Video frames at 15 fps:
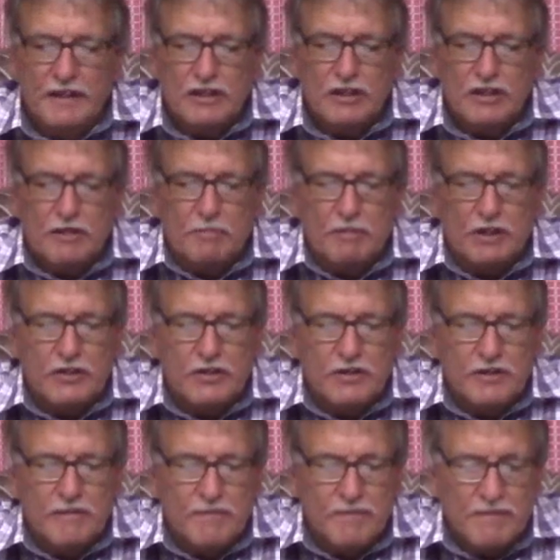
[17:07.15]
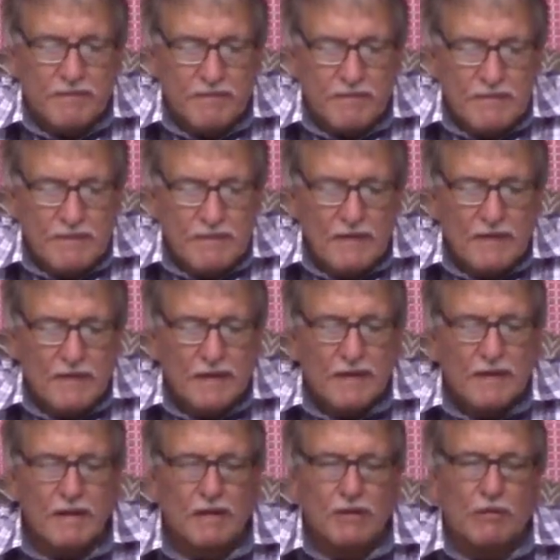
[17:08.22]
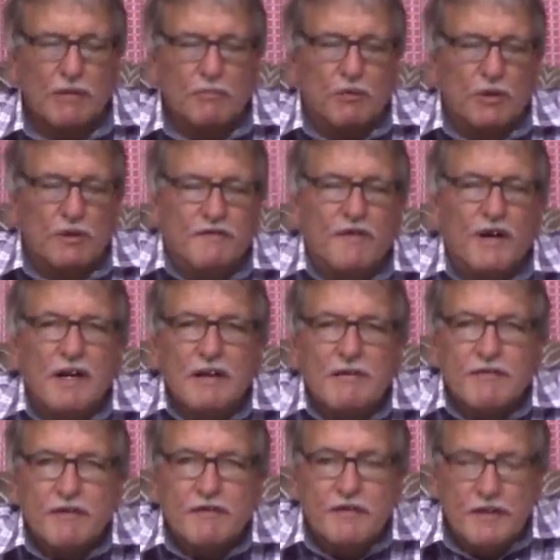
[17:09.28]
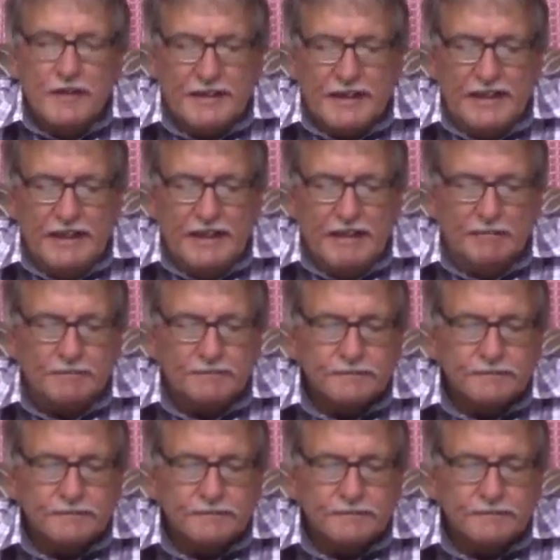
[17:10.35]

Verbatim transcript: speech. 1.5, the first key